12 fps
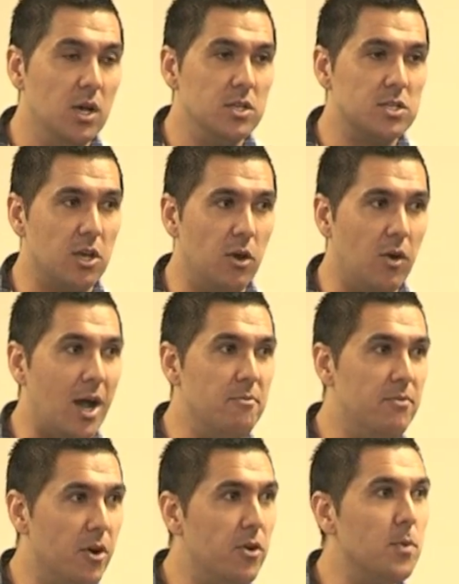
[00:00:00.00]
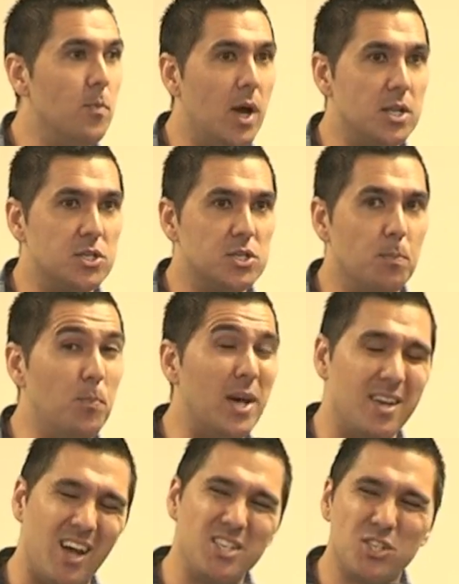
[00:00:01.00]
So I very much,
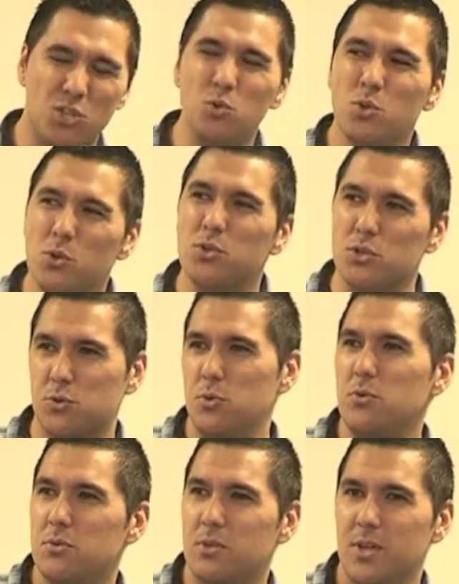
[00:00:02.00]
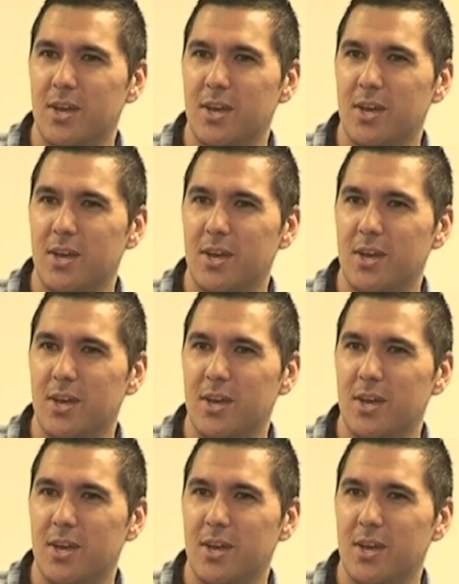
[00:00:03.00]
but I still knew the truth.